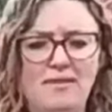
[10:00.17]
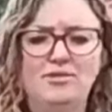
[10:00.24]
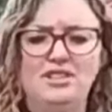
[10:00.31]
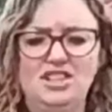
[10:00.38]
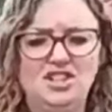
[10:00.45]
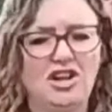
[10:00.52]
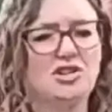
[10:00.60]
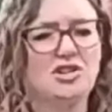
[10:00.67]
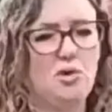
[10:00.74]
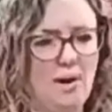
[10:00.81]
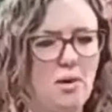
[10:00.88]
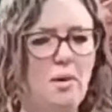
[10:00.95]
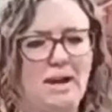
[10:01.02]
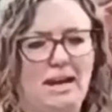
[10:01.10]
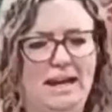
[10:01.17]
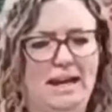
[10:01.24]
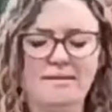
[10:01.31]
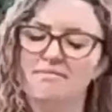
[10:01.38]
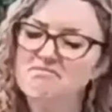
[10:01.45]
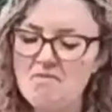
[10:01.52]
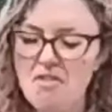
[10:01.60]
discharge quite quickly
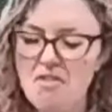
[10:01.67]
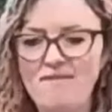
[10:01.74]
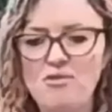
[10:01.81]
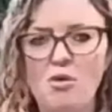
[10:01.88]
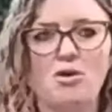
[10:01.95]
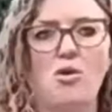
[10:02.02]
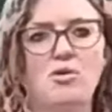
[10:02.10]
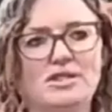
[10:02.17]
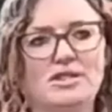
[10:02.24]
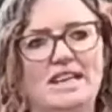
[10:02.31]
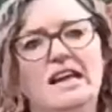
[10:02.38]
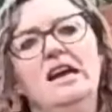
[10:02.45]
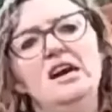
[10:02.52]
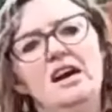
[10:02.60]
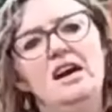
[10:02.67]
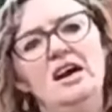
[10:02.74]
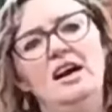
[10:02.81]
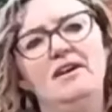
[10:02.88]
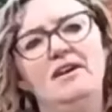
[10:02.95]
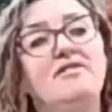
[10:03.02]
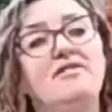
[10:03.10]
therefore causing
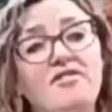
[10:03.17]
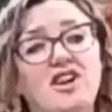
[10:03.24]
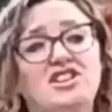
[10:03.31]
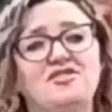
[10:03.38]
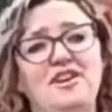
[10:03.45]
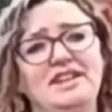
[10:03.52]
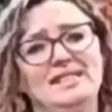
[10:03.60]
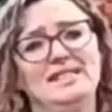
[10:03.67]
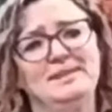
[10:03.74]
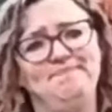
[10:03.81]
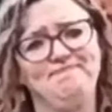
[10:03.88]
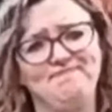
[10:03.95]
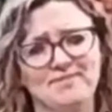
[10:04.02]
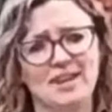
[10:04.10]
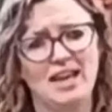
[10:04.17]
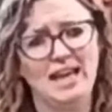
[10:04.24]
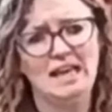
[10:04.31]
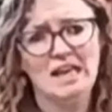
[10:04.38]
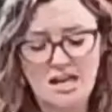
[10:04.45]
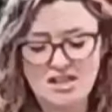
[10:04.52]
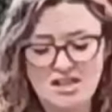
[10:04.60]
a flood event. Okay,
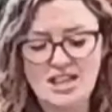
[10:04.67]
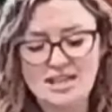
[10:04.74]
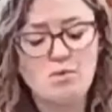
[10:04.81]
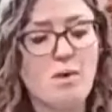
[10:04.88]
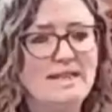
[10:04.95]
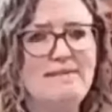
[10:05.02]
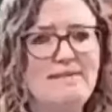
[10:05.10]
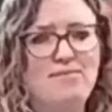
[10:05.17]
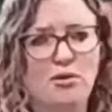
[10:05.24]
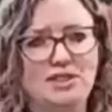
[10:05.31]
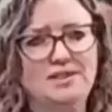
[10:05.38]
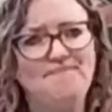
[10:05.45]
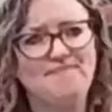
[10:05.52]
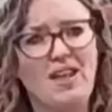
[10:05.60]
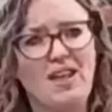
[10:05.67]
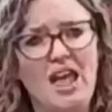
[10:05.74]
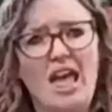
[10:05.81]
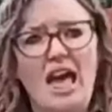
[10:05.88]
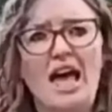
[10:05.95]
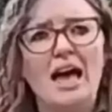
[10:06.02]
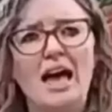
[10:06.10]
so that's why it's important.
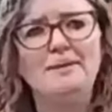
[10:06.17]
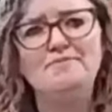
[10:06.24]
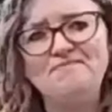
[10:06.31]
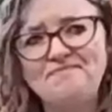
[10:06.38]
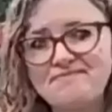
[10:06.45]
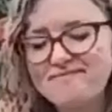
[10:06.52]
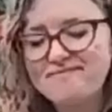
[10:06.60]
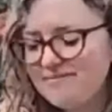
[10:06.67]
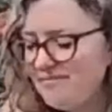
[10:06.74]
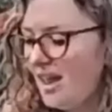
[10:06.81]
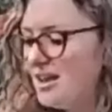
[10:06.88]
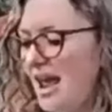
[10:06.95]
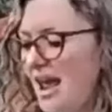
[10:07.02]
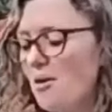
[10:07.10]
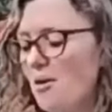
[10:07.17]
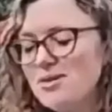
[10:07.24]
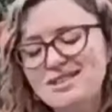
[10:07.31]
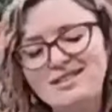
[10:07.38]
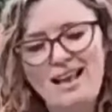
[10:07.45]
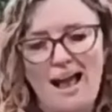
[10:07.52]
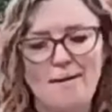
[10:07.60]
Now,
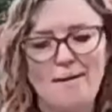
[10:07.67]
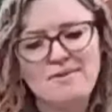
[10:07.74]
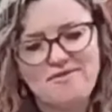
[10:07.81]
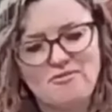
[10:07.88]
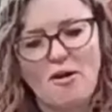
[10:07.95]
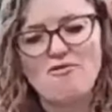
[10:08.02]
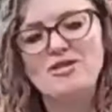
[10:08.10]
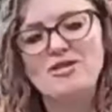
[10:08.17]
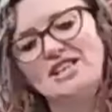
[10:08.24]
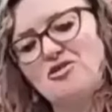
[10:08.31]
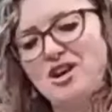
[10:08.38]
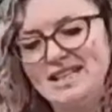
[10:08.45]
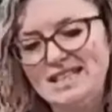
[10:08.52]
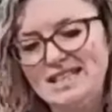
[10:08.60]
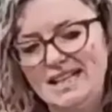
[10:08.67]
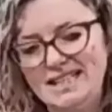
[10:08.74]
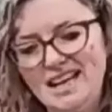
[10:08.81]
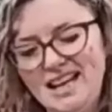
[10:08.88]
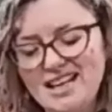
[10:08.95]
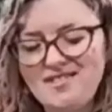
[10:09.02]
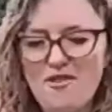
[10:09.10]
Sam from our Ridder Career Centre
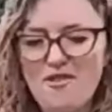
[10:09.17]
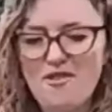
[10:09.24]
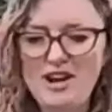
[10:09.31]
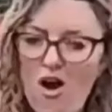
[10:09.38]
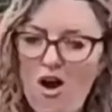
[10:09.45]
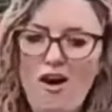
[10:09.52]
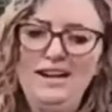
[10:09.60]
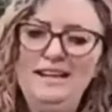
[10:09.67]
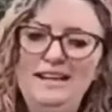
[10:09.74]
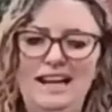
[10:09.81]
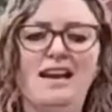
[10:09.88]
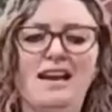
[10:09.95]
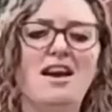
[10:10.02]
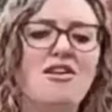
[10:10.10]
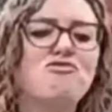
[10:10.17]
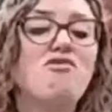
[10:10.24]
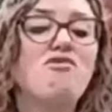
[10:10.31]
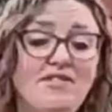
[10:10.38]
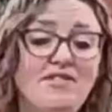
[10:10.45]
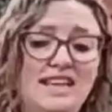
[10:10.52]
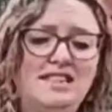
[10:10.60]
has very kindly
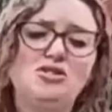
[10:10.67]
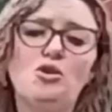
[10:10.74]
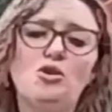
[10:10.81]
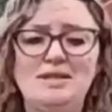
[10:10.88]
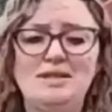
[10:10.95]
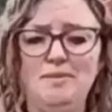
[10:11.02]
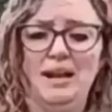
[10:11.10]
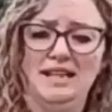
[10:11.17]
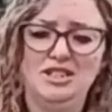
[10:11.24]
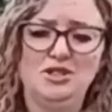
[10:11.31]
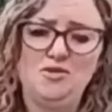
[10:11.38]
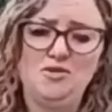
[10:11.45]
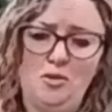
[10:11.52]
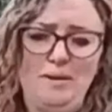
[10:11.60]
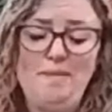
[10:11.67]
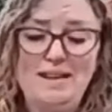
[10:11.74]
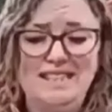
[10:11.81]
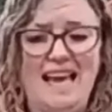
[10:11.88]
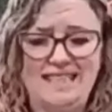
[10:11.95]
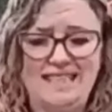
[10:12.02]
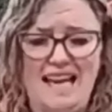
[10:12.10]
run these storm simulations for me because he
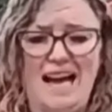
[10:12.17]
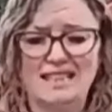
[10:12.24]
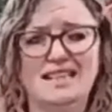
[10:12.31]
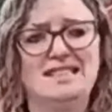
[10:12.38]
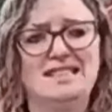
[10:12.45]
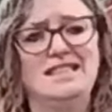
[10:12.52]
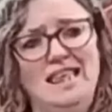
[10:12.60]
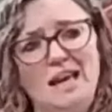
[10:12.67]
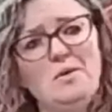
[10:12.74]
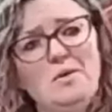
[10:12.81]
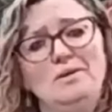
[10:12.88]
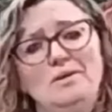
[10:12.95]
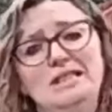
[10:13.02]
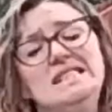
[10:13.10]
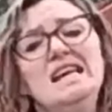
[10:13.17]
has access to the equipment,